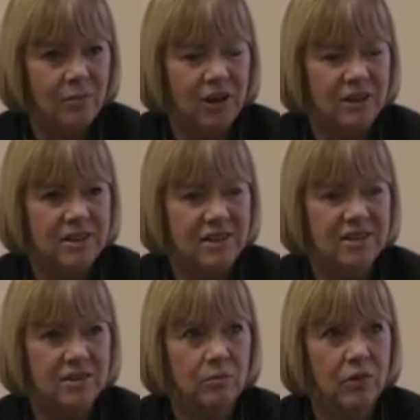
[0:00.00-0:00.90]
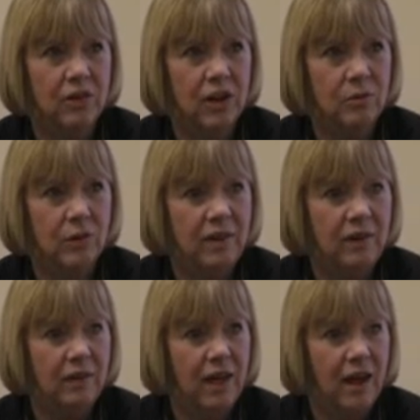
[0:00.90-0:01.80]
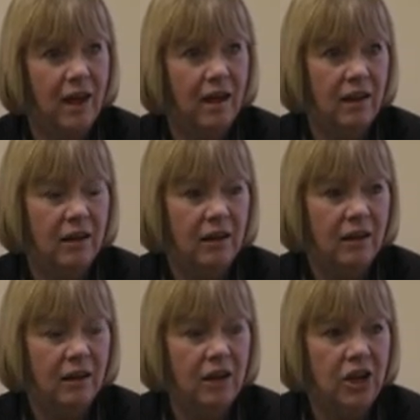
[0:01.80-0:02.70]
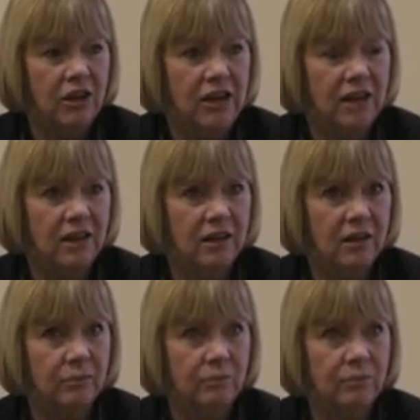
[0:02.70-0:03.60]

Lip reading: because it's something within their learning